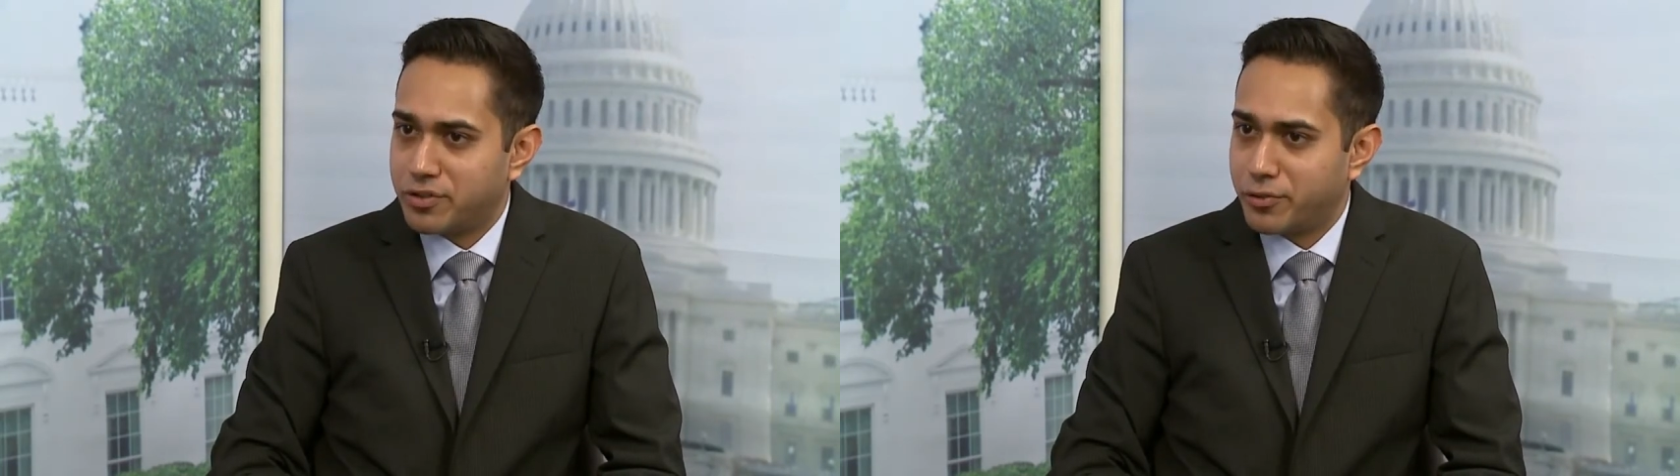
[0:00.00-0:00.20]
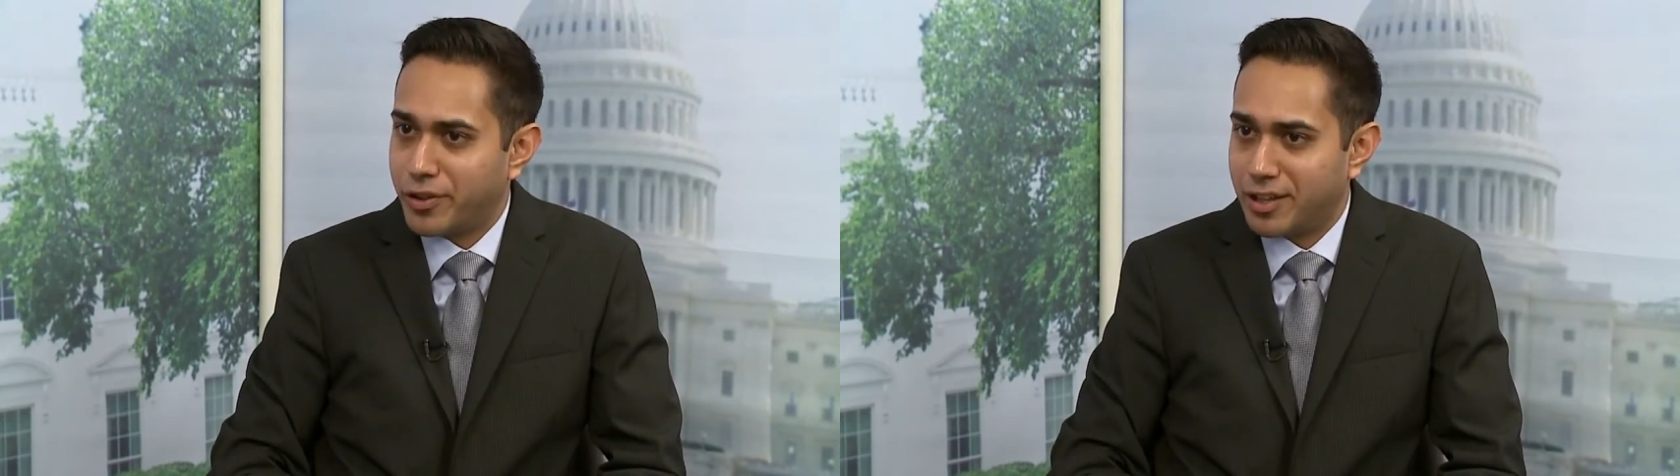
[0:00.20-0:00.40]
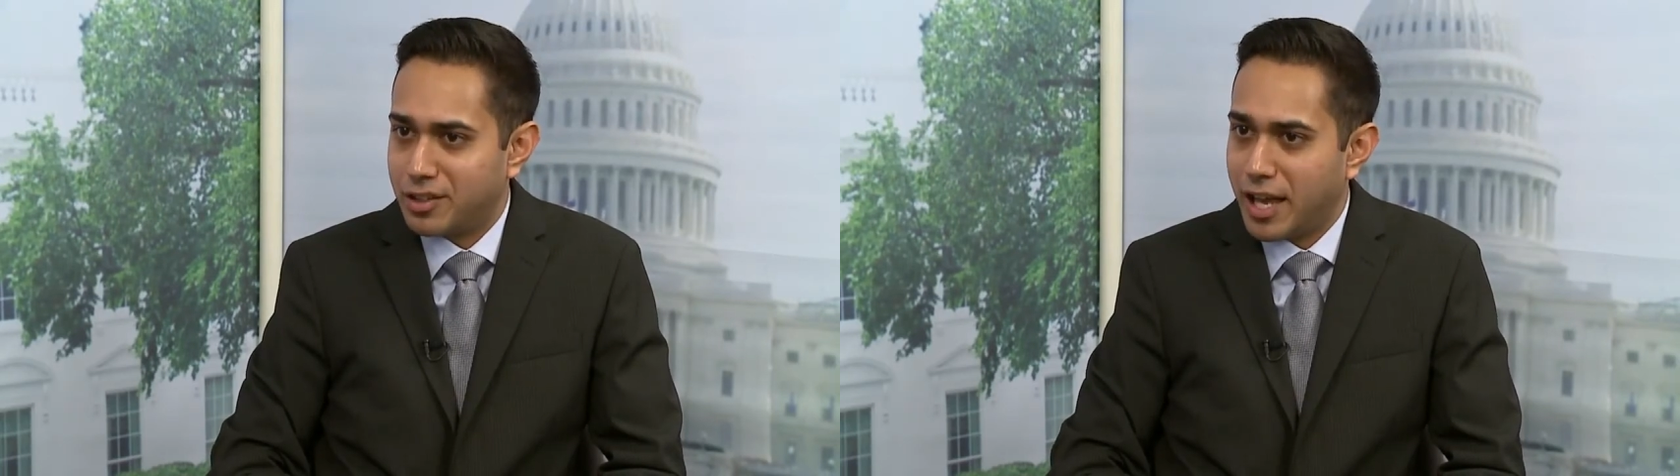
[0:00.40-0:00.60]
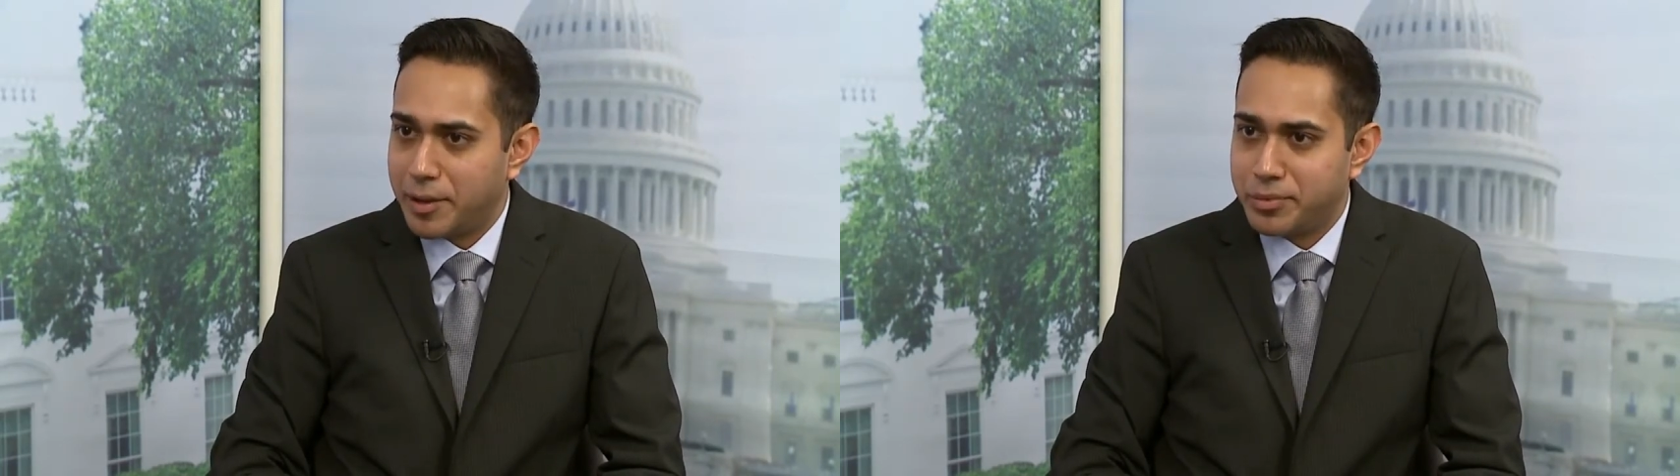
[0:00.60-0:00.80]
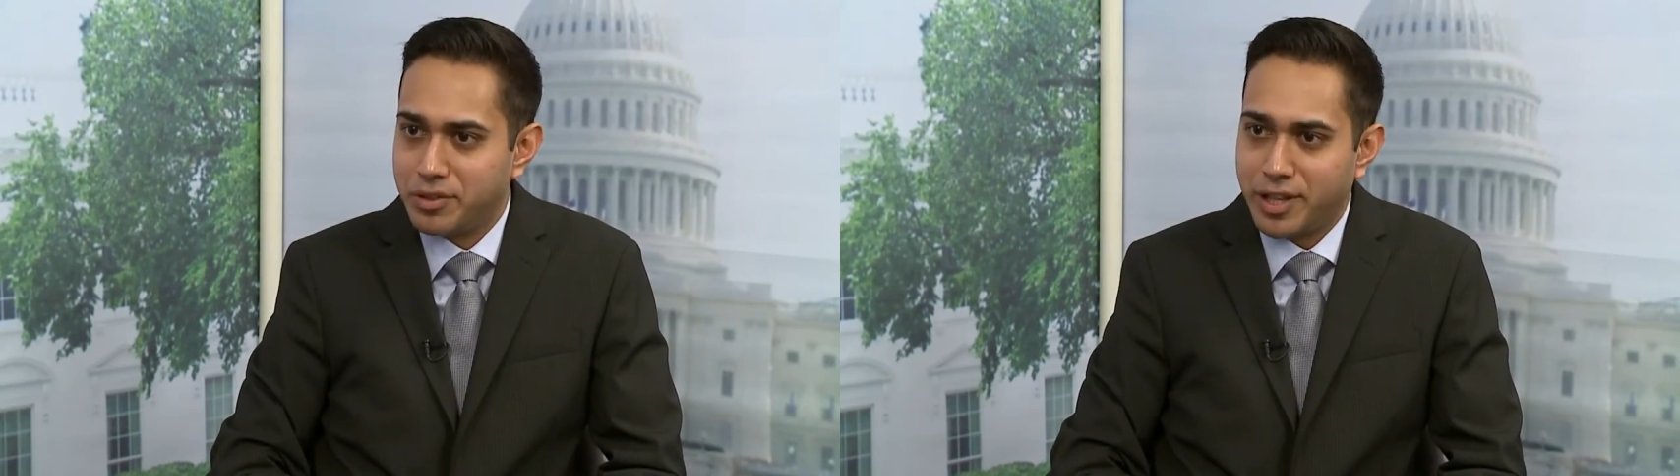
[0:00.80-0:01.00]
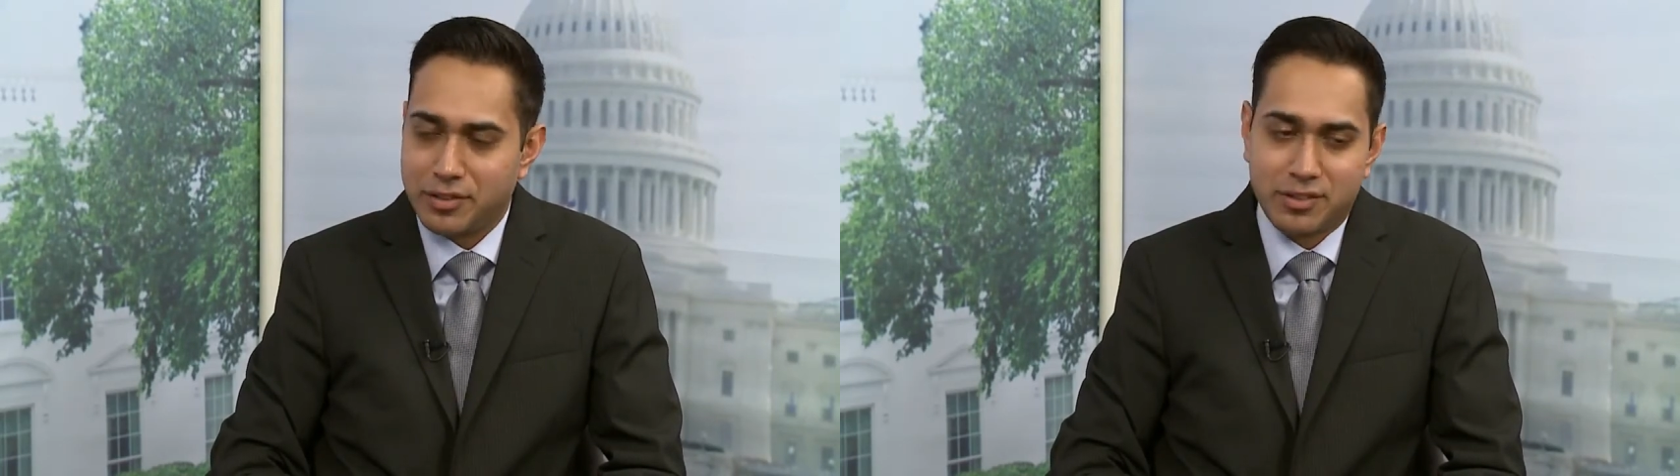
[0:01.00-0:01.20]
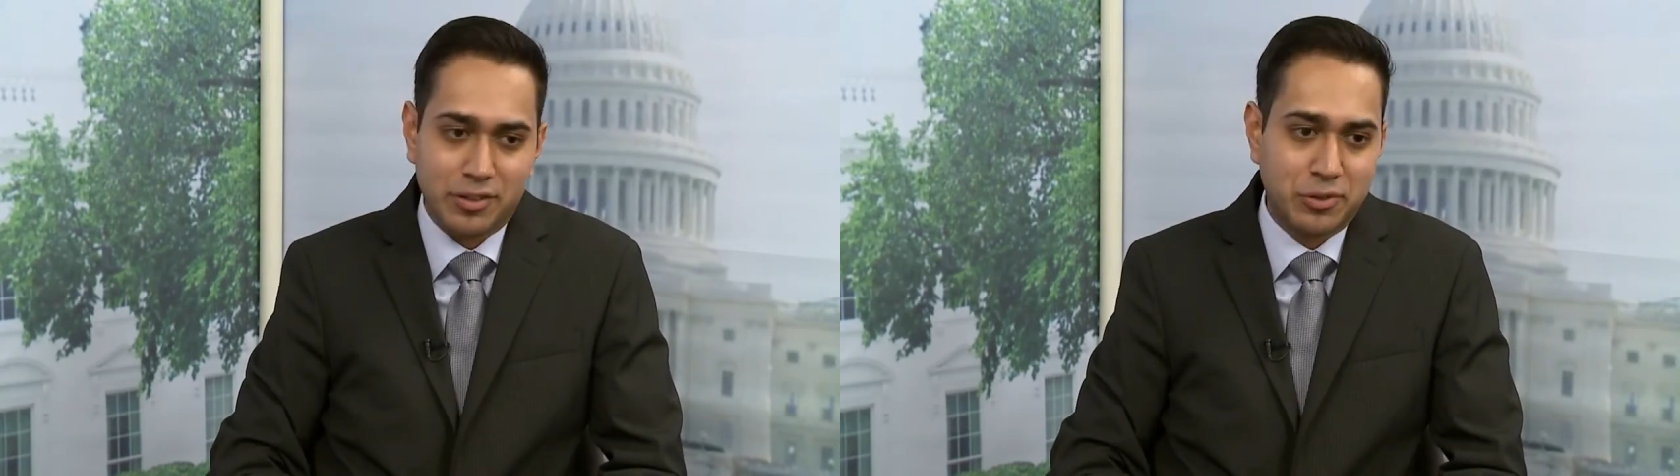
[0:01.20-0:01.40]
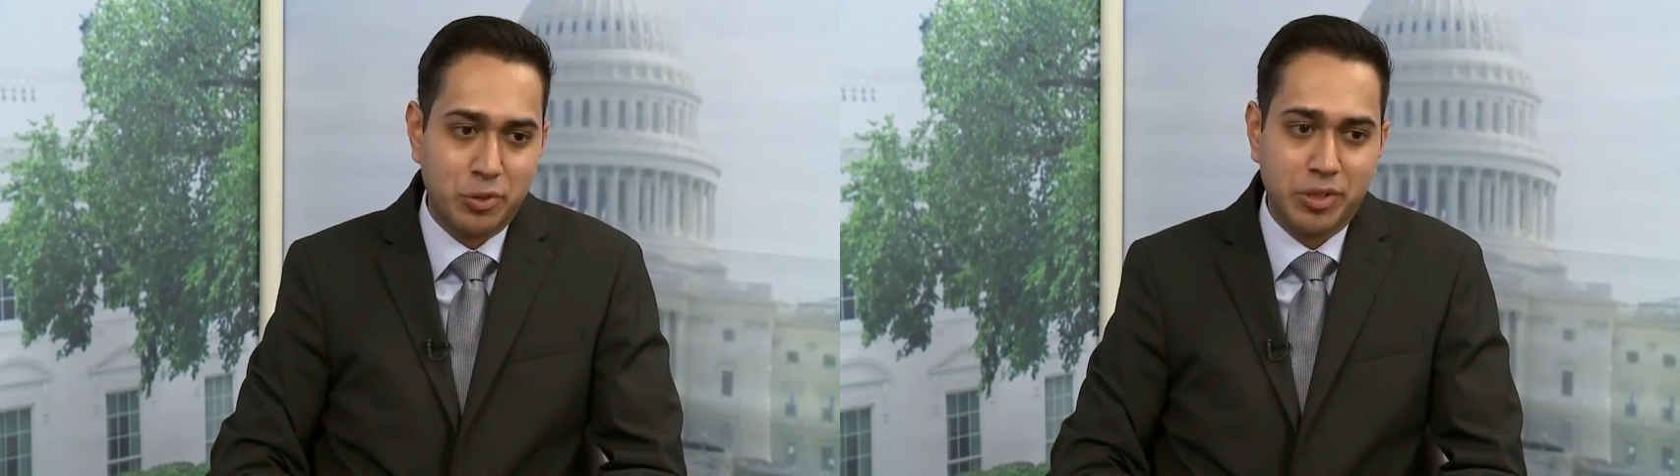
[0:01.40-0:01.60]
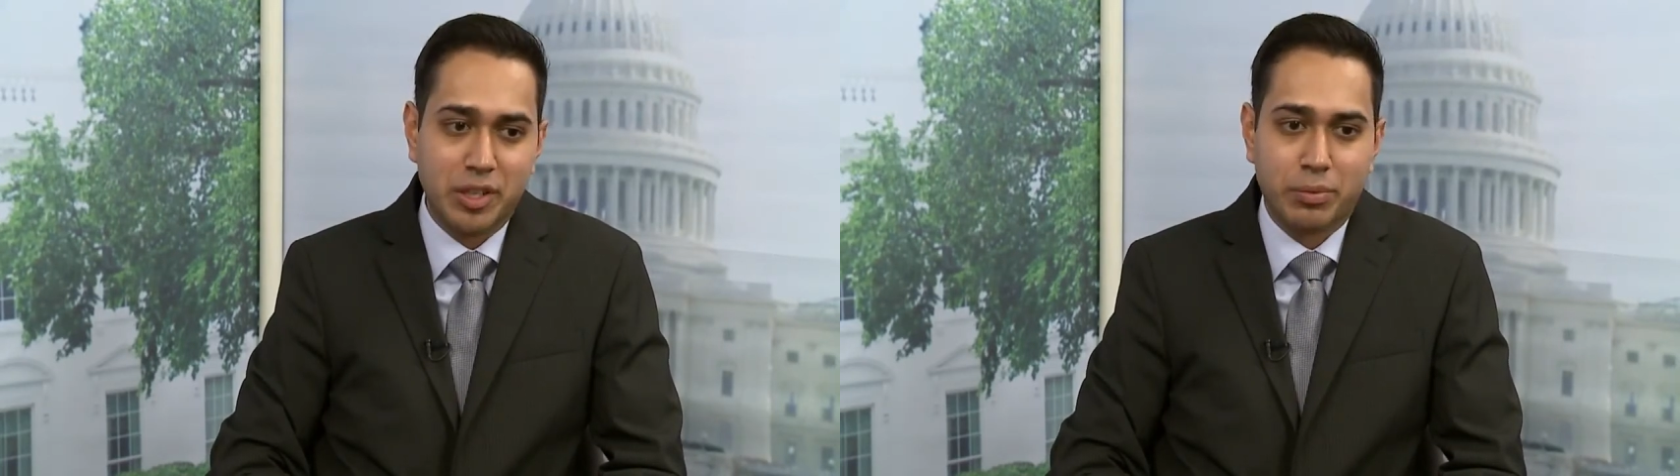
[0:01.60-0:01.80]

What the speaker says: for that to happen. That's assuming